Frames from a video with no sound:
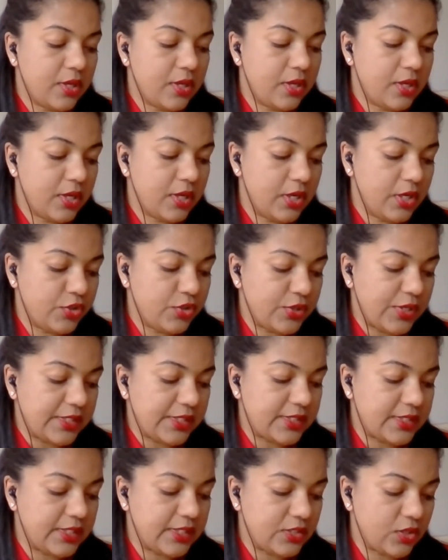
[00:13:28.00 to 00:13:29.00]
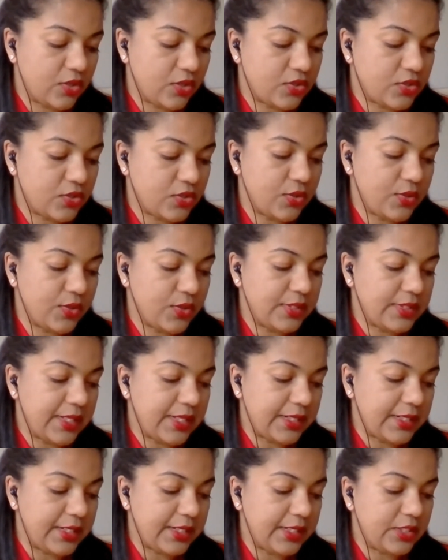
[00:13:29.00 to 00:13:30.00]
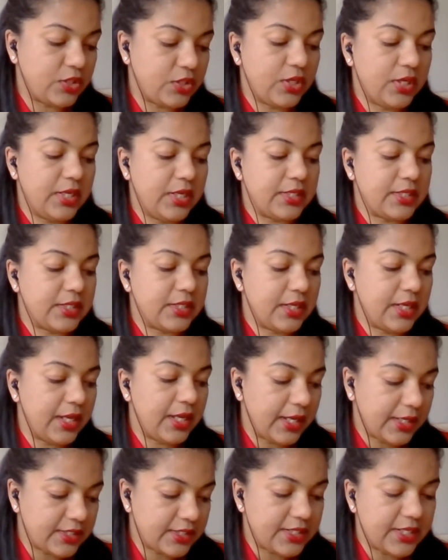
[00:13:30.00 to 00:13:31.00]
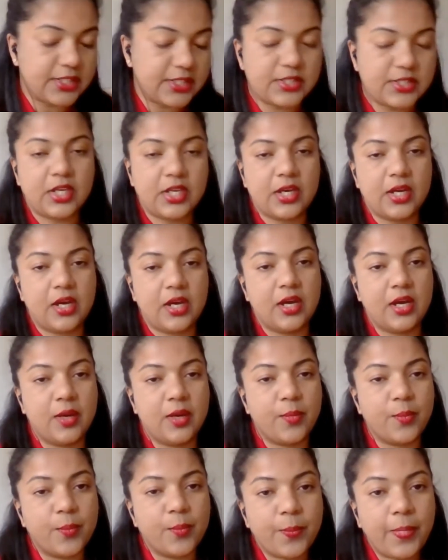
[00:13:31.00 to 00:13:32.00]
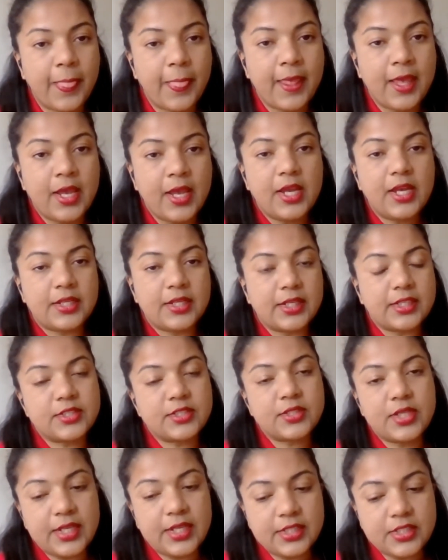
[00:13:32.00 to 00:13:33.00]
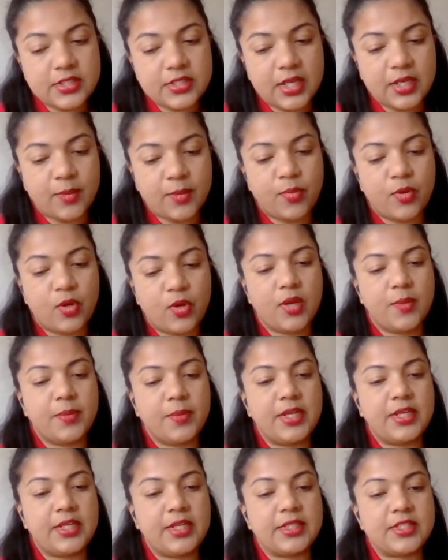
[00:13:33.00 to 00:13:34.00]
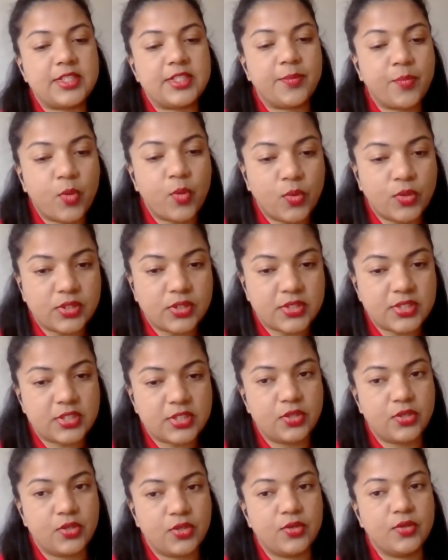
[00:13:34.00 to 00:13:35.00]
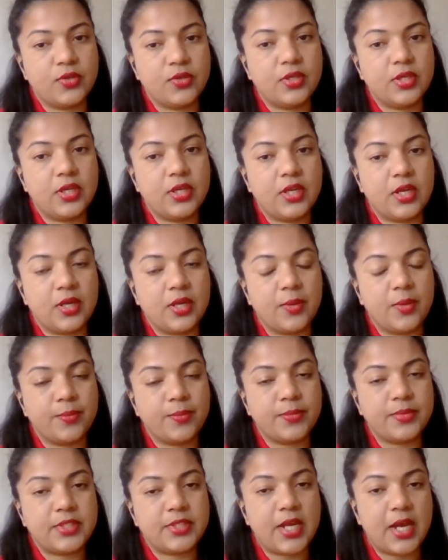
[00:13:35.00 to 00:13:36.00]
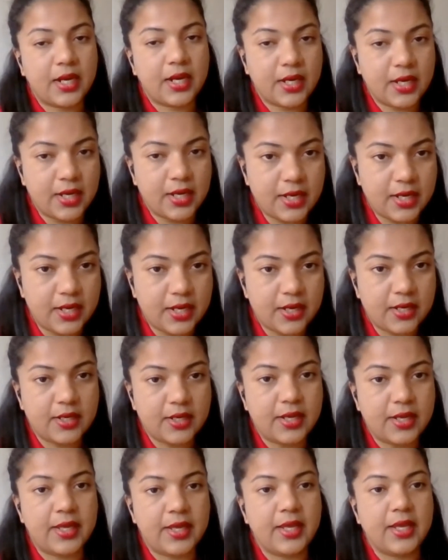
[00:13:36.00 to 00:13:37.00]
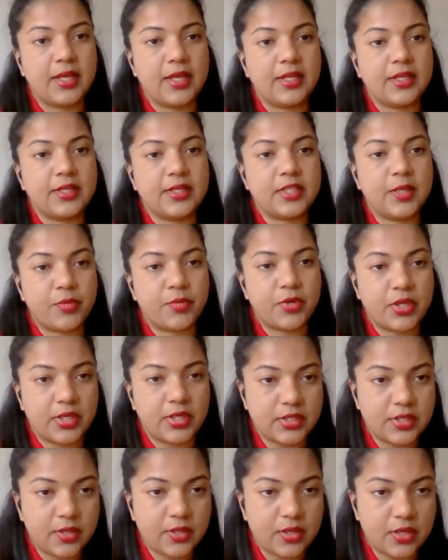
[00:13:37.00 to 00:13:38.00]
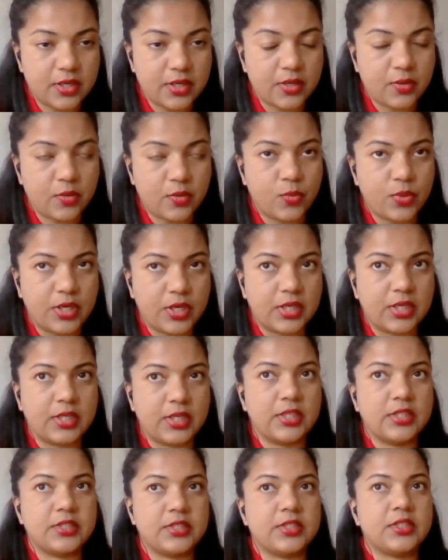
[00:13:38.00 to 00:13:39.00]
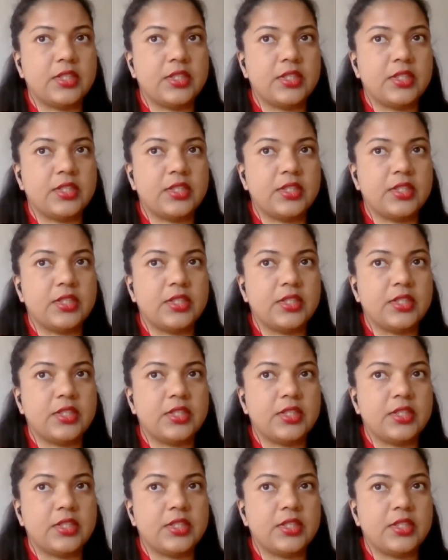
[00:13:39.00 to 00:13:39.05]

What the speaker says: address is also that it extends it extends unemployment. It supports, DACA and temporary workers